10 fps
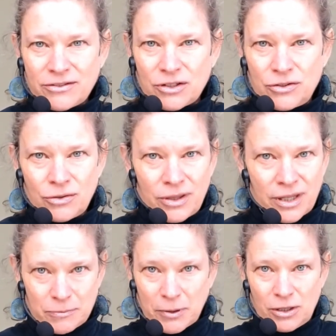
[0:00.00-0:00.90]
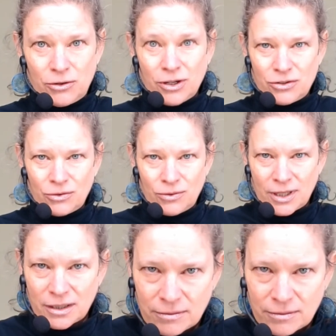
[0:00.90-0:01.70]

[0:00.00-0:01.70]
to do this, but you can do it in